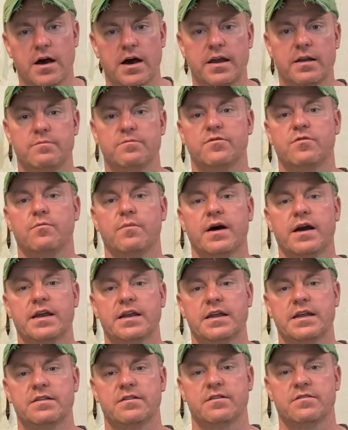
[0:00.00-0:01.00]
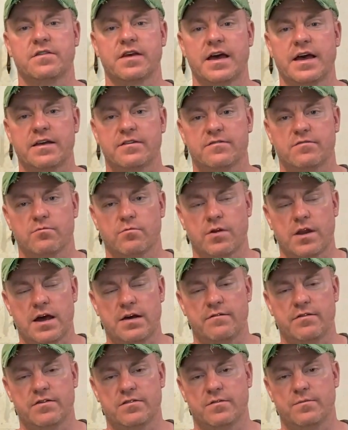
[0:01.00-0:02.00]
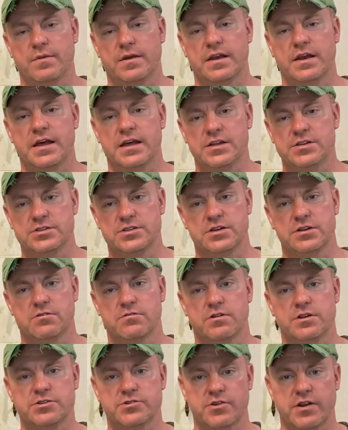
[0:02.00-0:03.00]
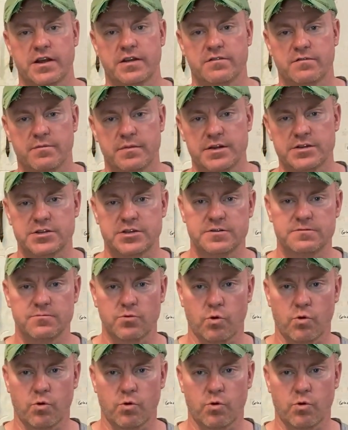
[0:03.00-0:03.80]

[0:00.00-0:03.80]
items you might need to test would obviously be an engine or a transmission,